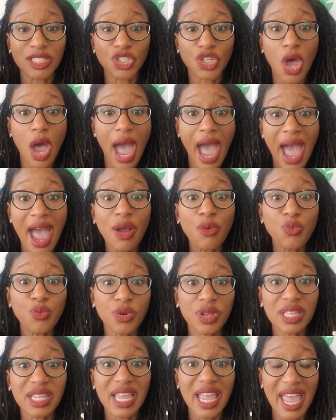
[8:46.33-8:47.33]
So I
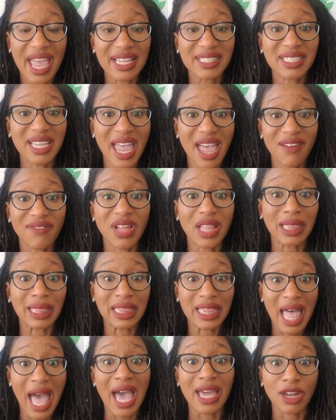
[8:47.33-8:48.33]
really had to have a
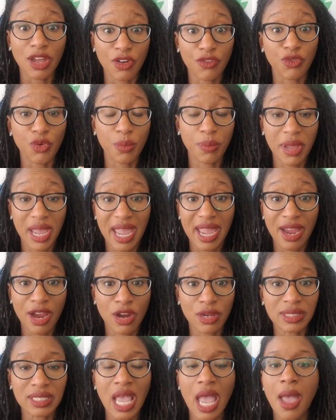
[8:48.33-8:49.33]
lot of
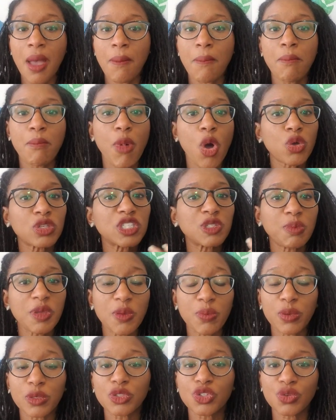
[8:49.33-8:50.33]
repairs. Most
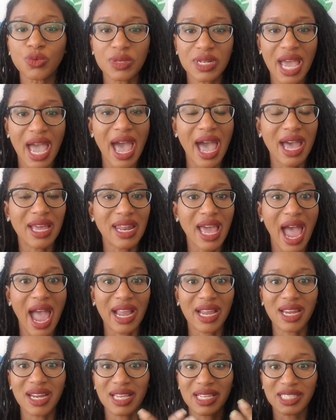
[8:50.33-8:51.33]
people do not.
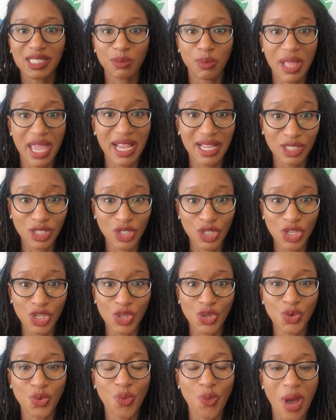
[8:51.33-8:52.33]
I can explain to
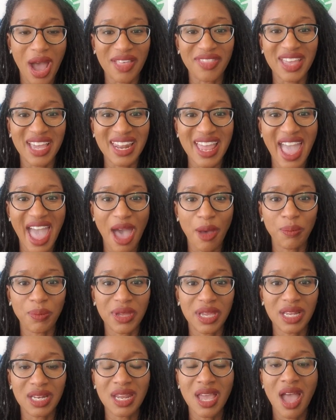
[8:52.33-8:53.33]
you why that
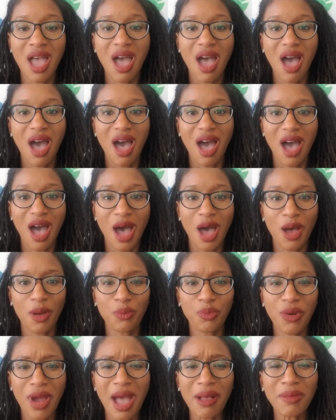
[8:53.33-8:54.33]
happened.
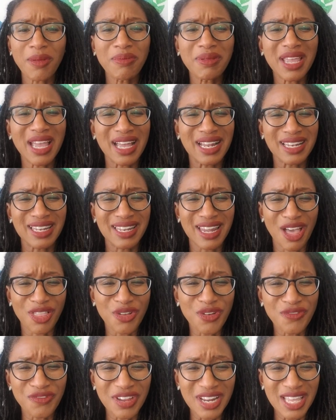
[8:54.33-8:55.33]
Probably
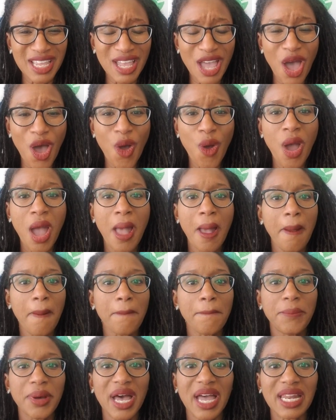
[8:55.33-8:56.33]
another video,
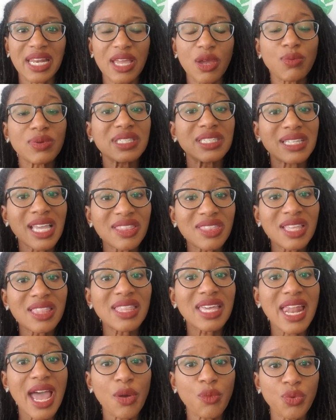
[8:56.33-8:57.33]
but it was
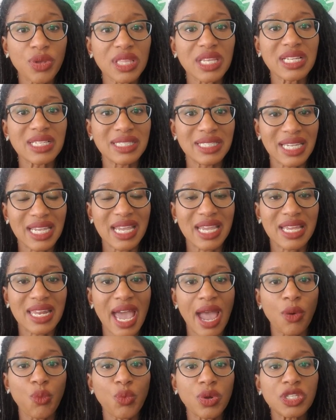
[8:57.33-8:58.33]
nothing that I really did.
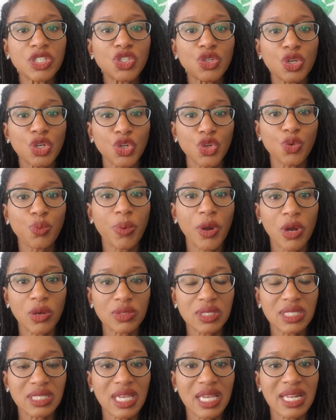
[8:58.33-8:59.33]
I went to a new
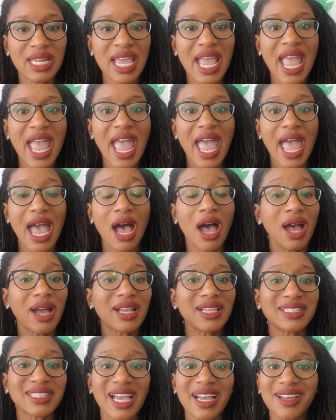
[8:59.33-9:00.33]
person
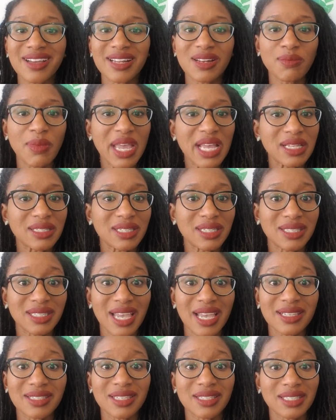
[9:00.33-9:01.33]
because I couldn't make it to
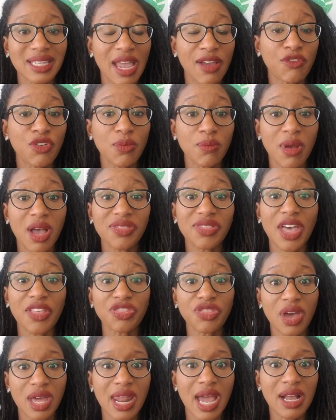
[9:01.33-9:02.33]
Texas every month. I
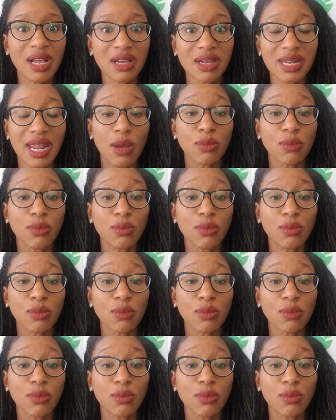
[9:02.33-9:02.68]
thought I could.